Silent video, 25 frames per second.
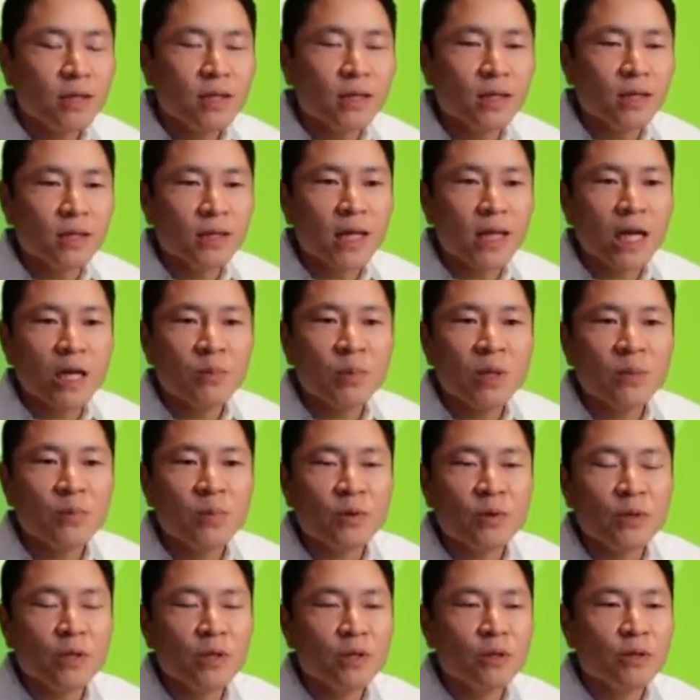A lot of
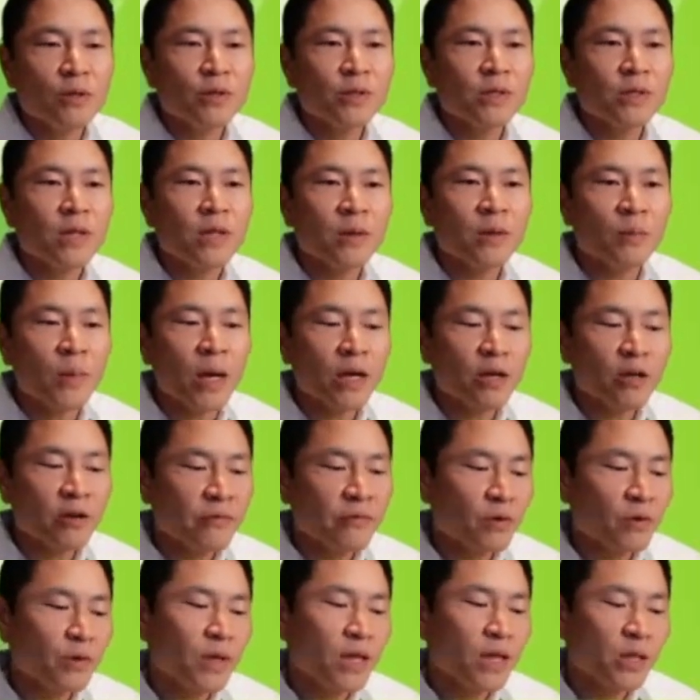people use the
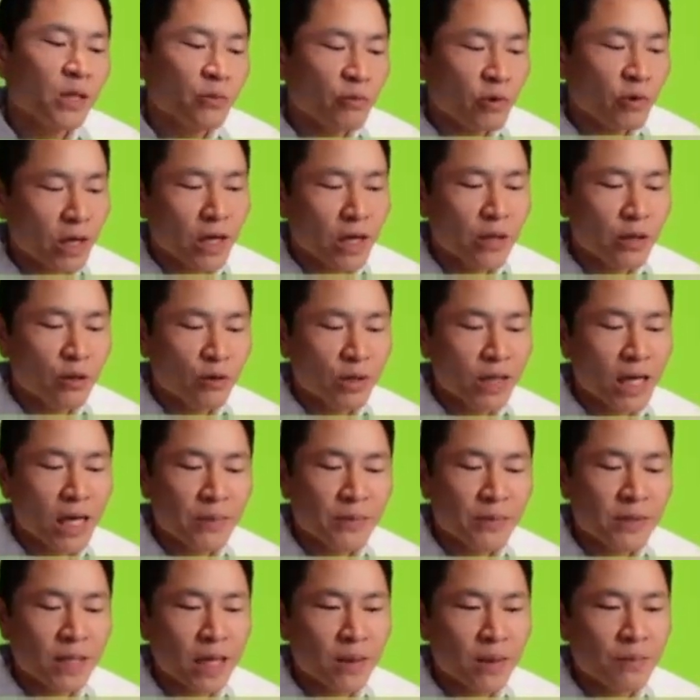microphone that's right on their
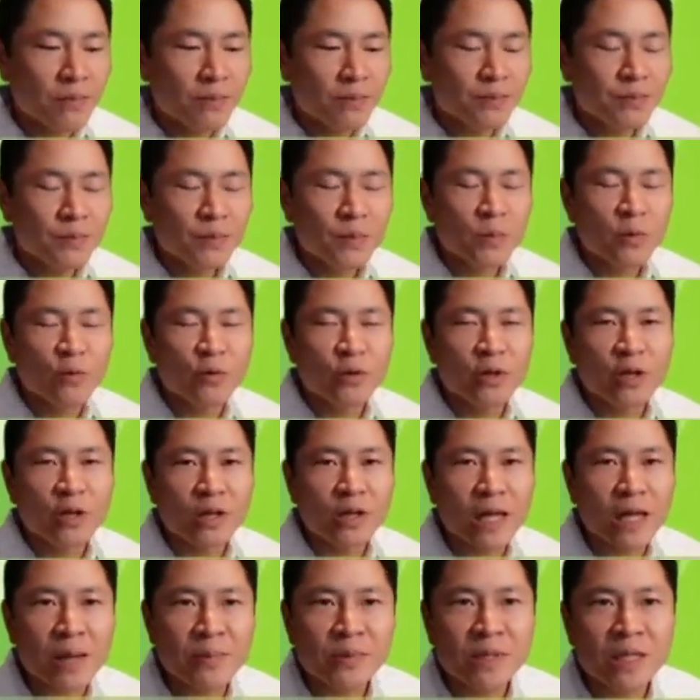laptop. Well, their
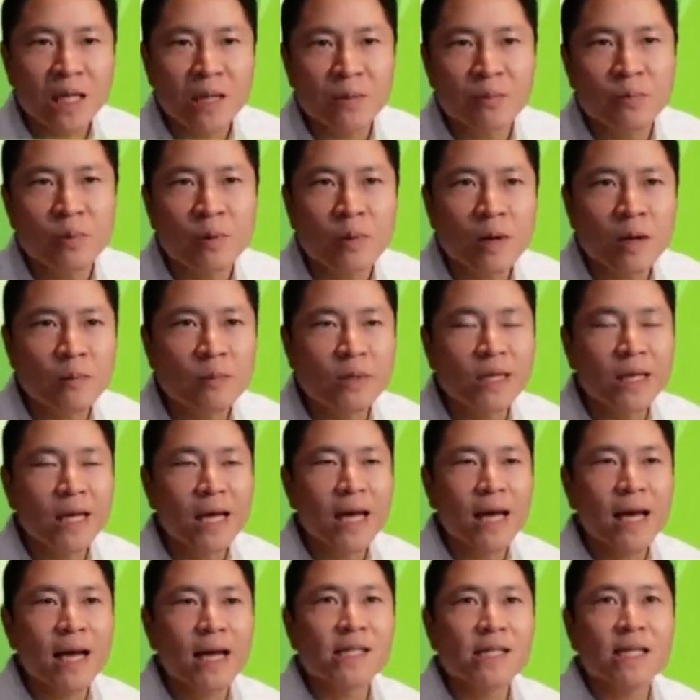laptop probably
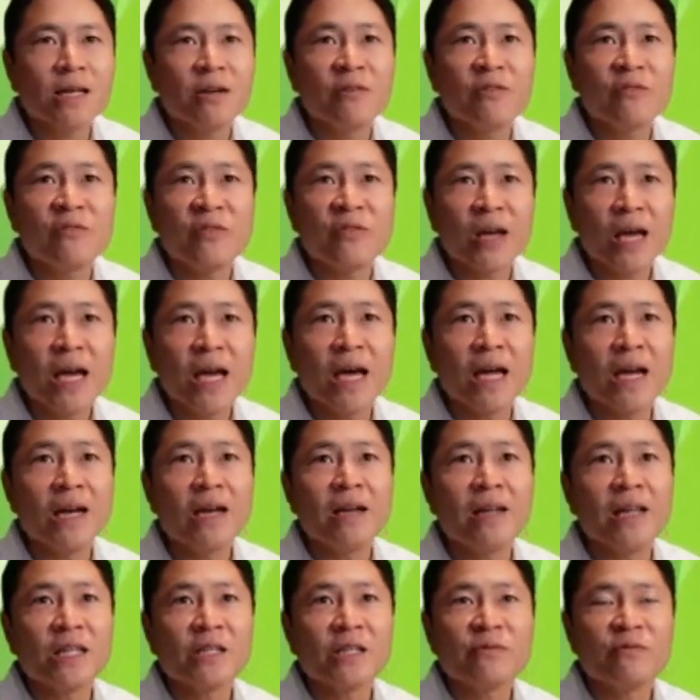has a
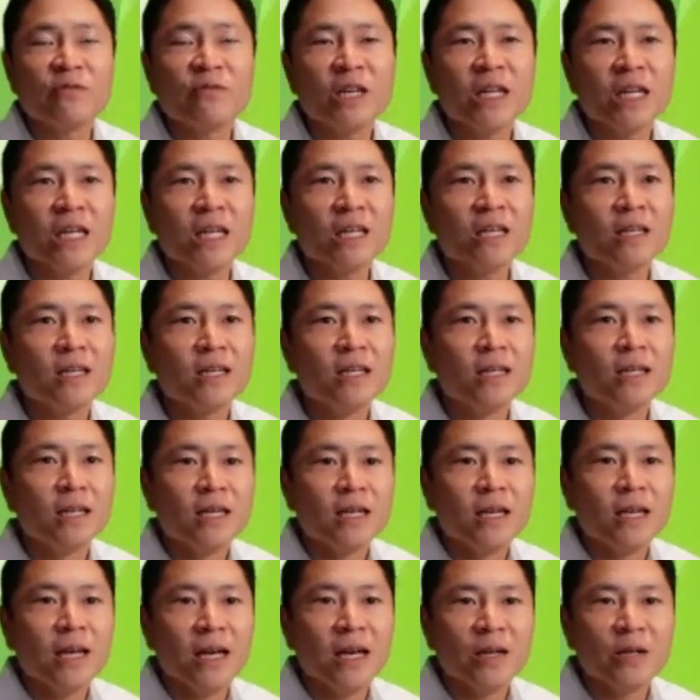fan that's running
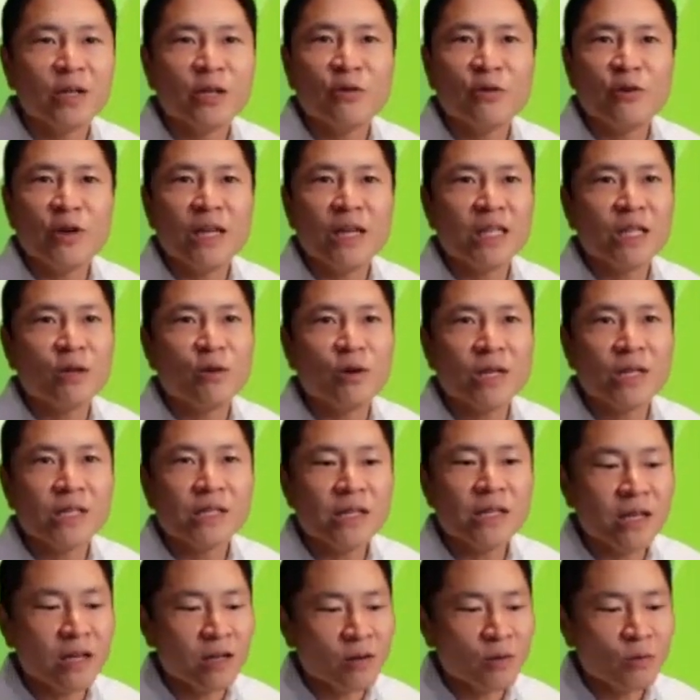and creating noise
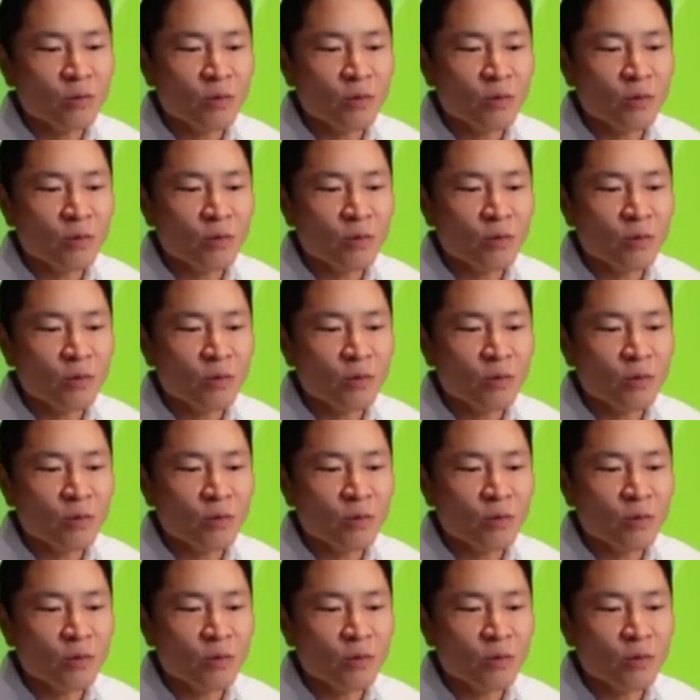there.